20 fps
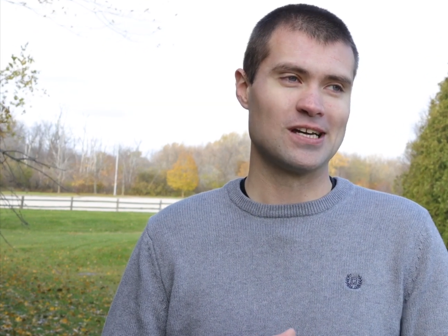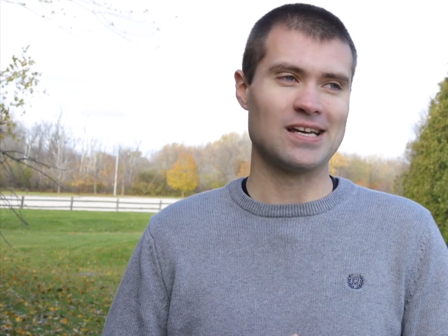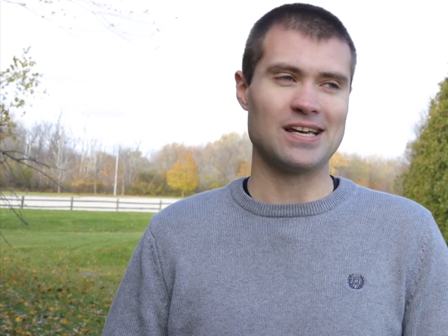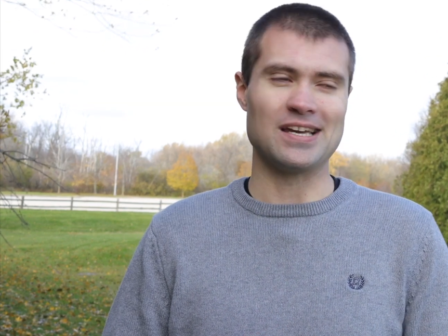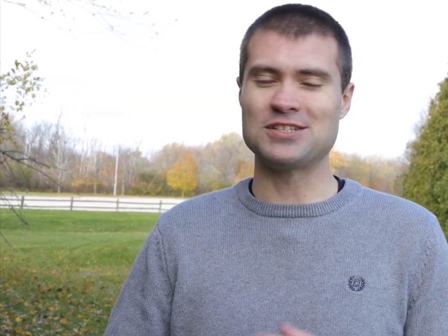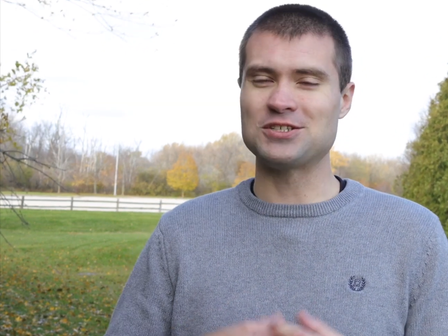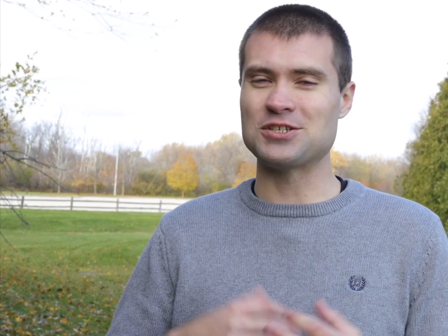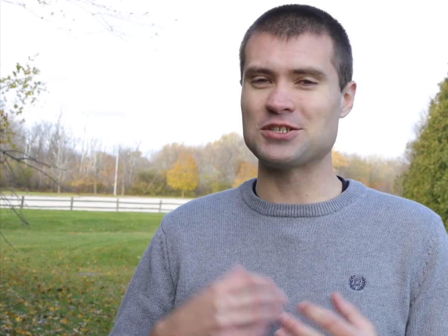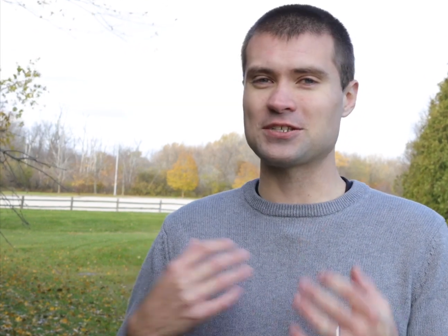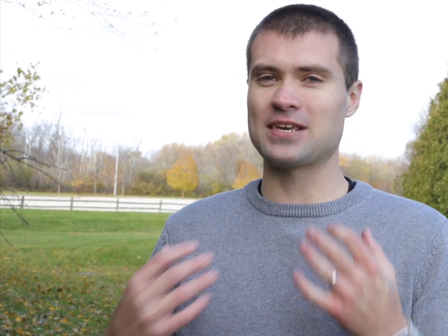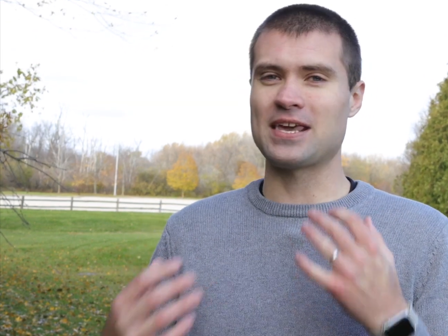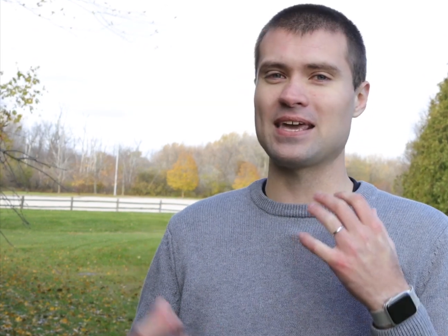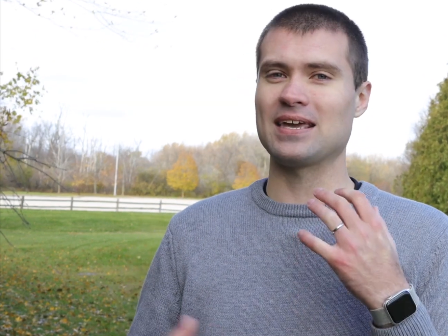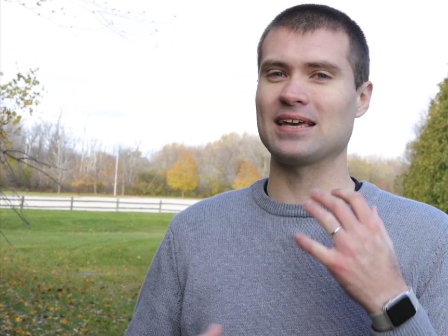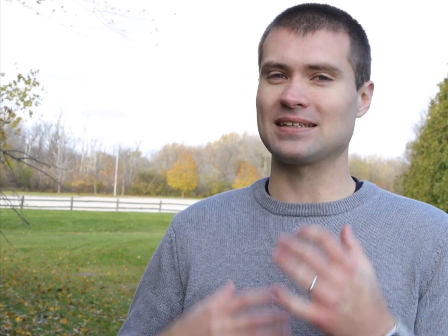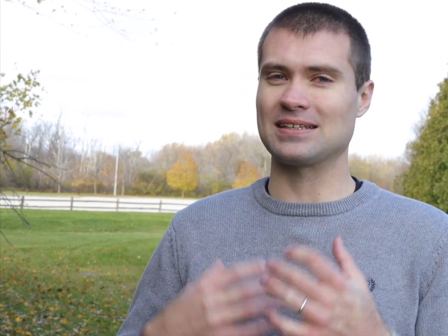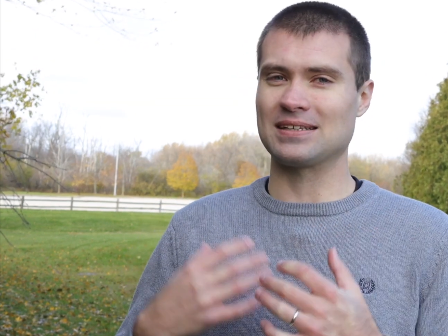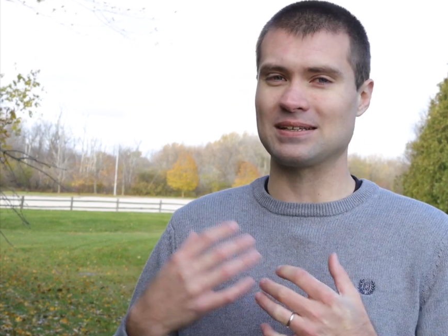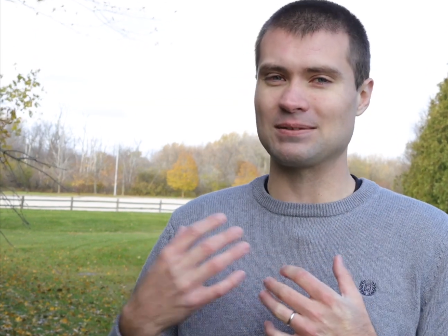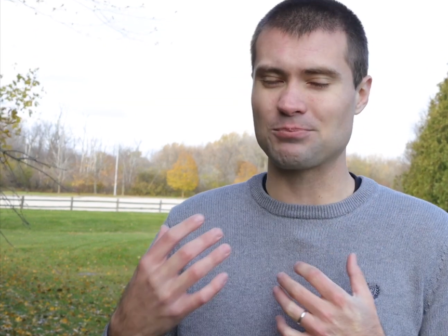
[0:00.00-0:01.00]
It just
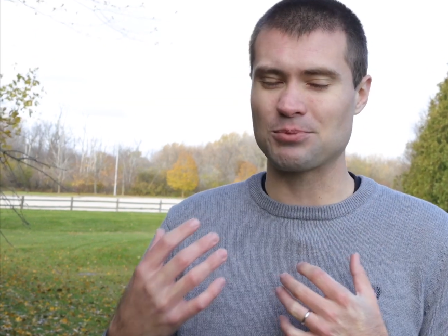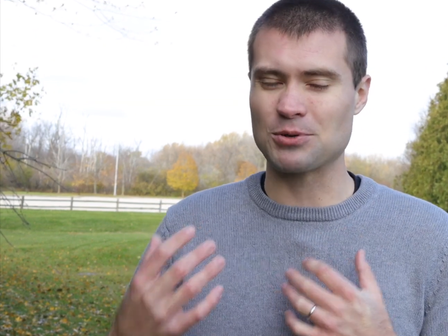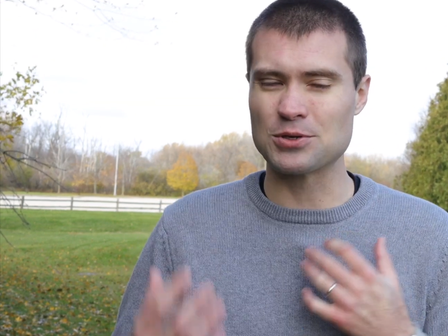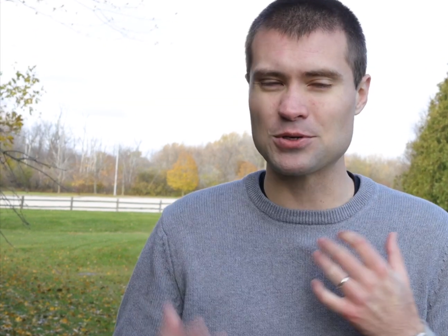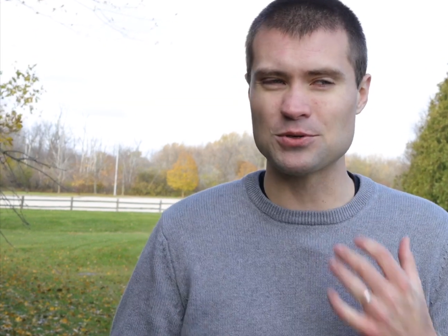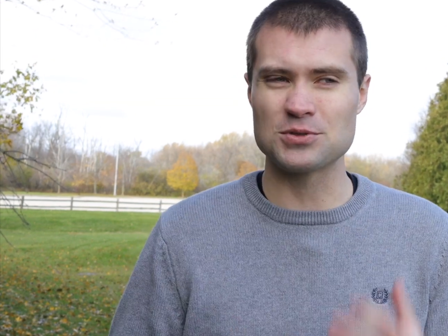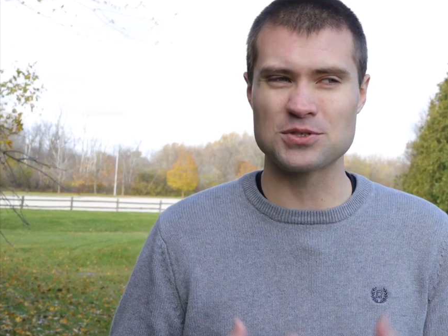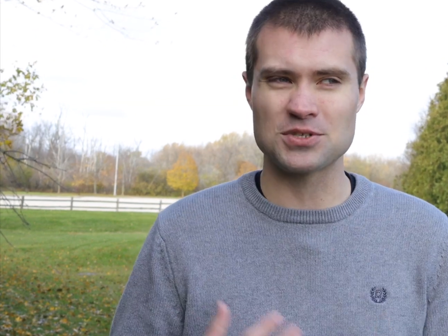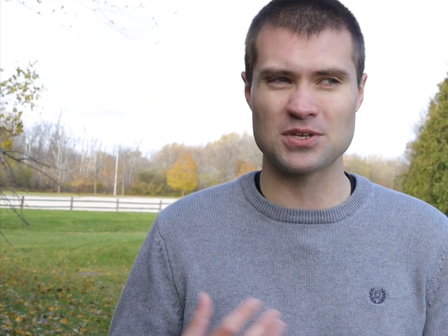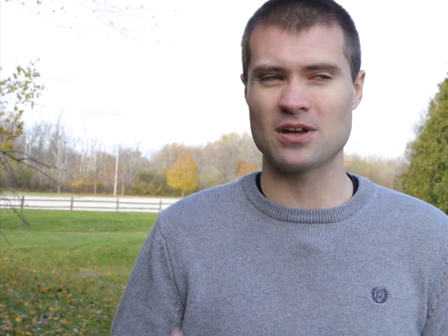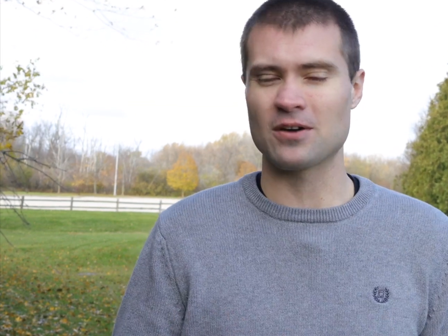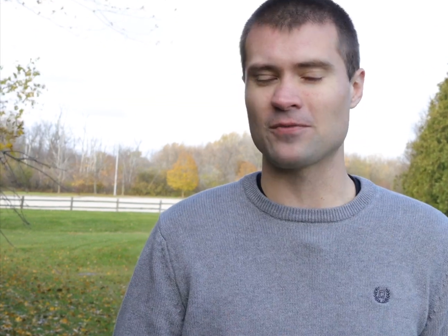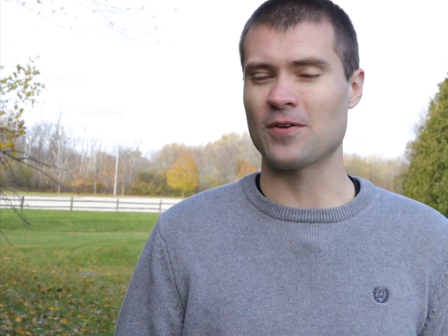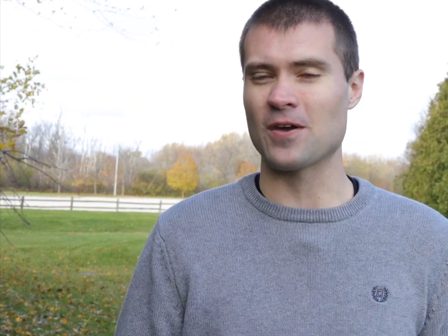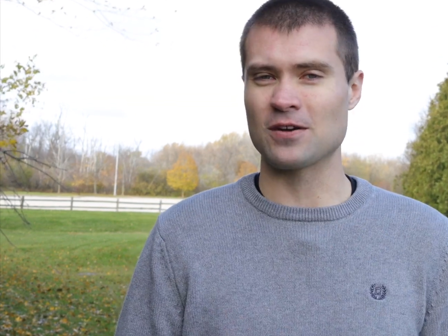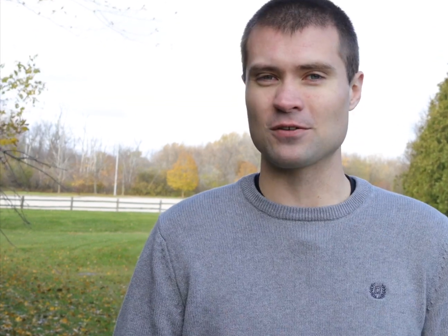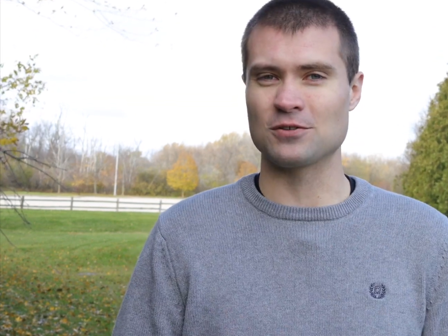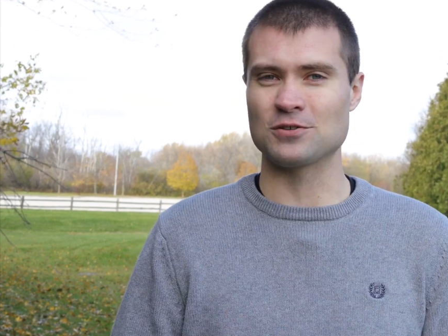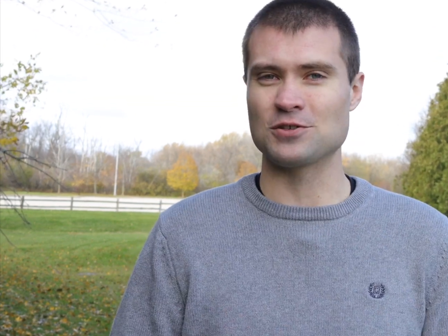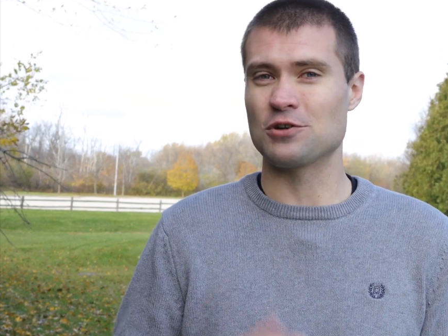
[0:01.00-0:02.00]
can't produce enough
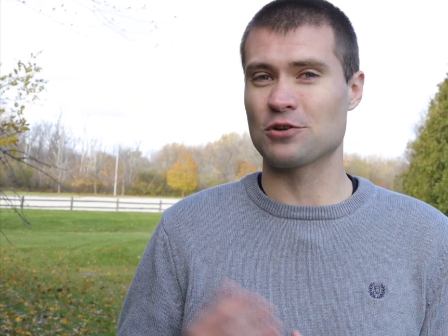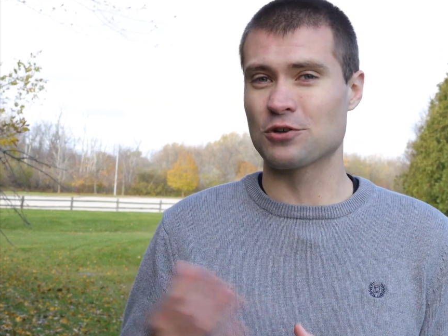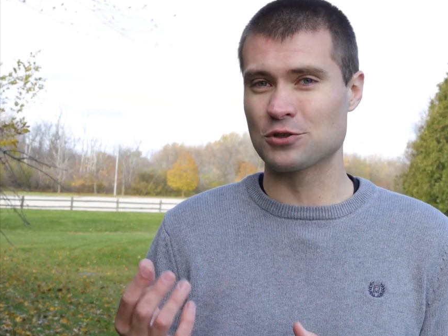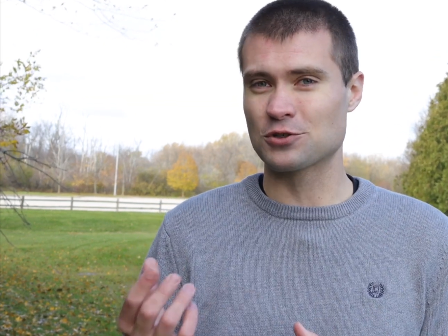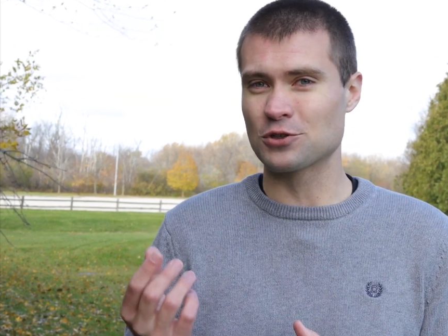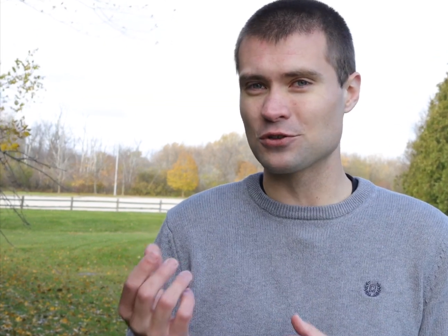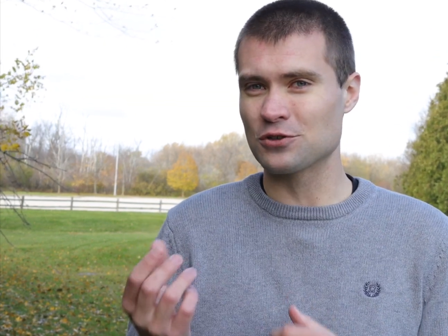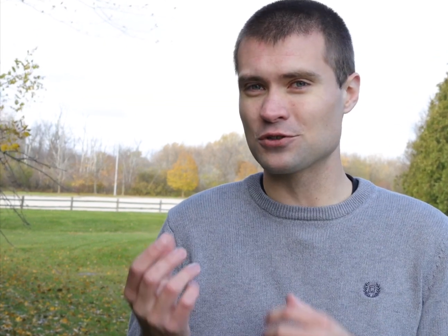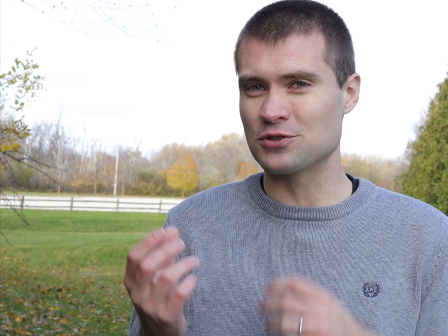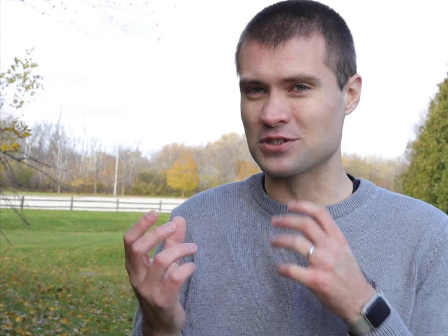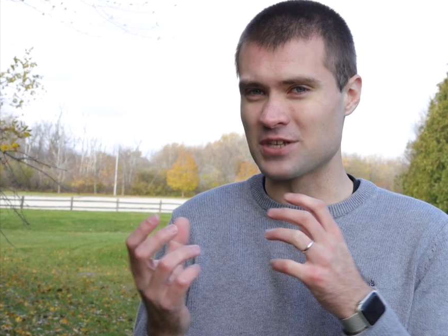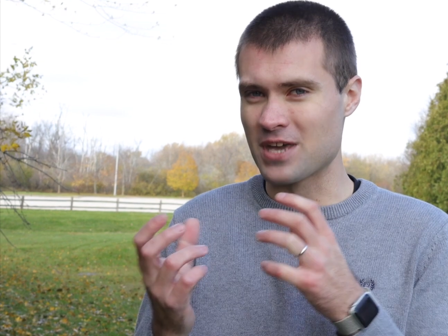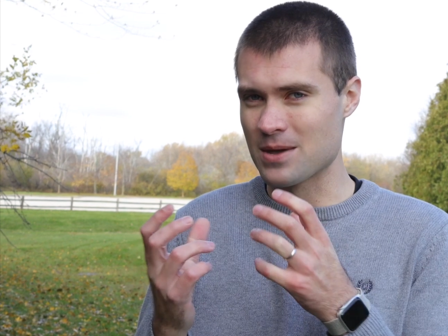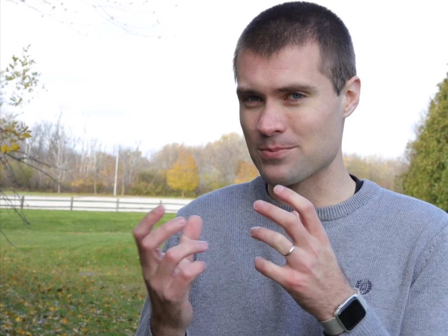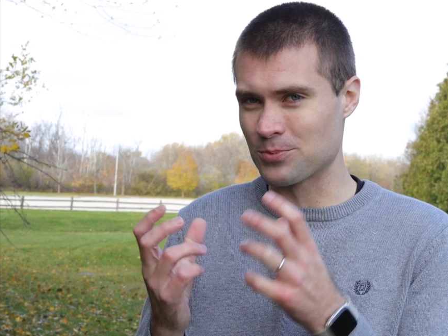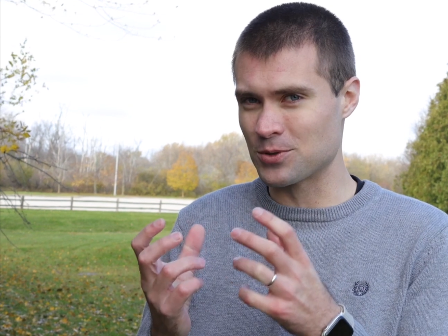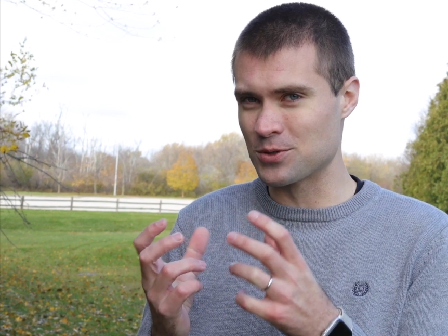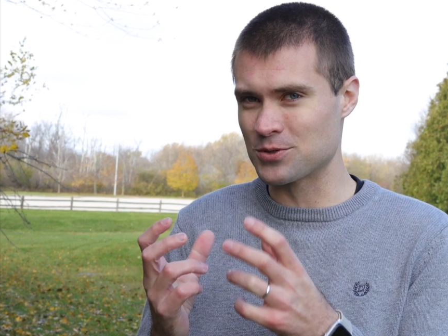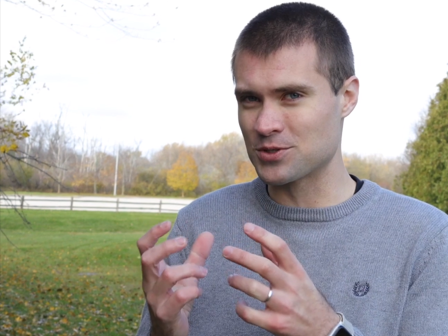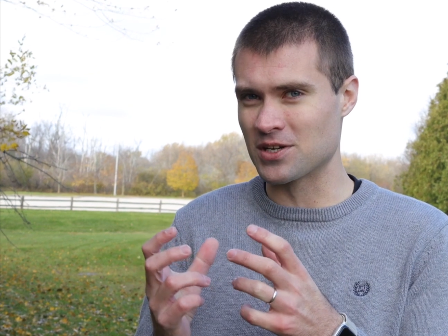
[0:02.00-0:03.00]
energy. Your controller just
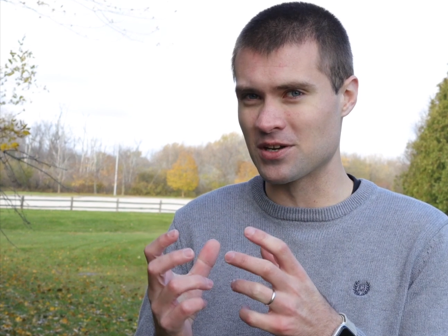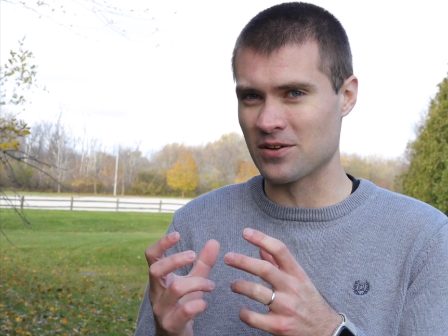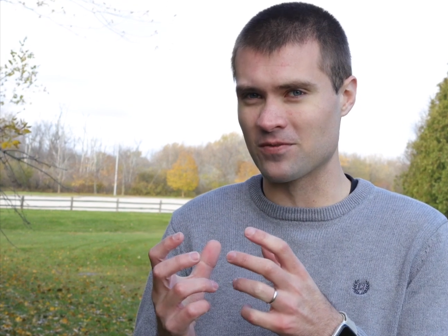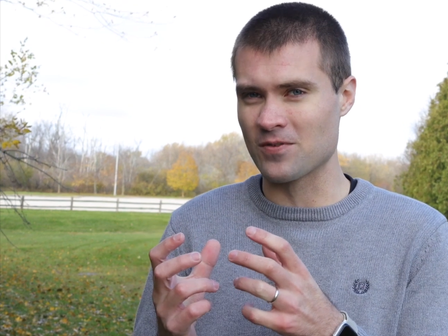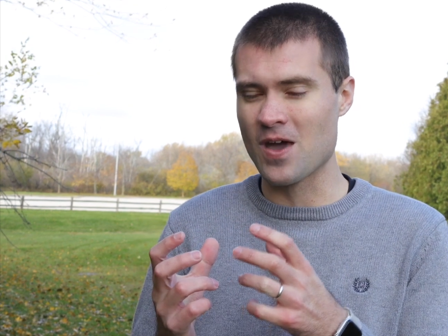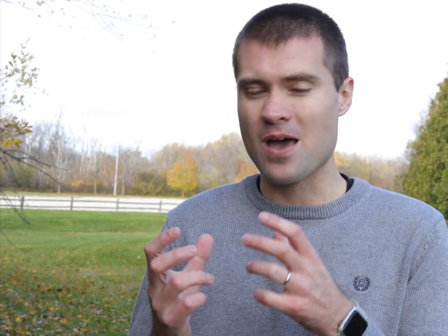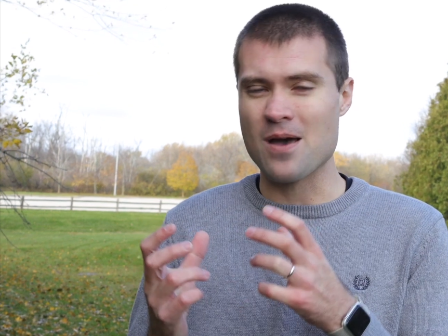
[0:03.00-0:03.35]
can't produce enough